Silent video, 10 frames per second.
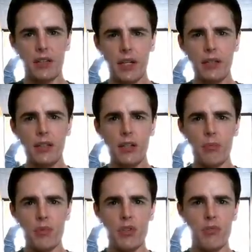9
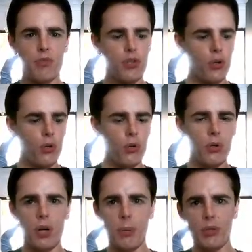dirhams,
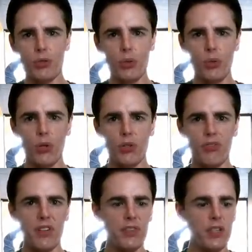so about
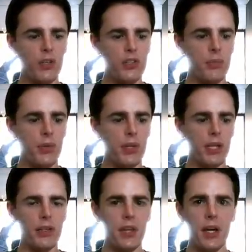$2.50 or something
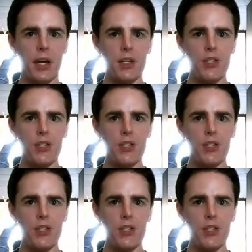like that.